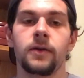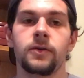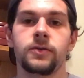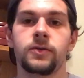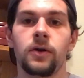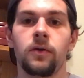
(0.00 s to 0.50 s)

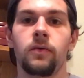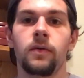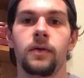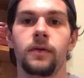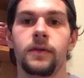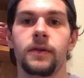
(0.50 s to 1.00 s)
So
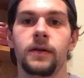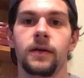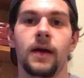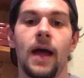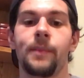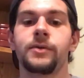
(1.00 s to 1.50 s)

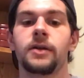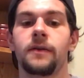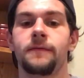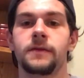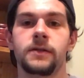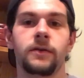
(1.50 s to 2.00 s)
the Amazon
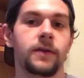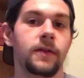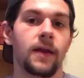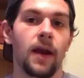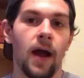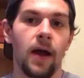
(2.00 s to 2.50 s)
facility
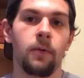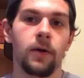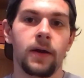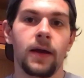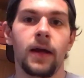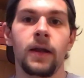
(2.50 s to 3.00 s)
that I
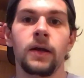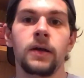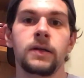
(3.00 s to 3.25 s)
work at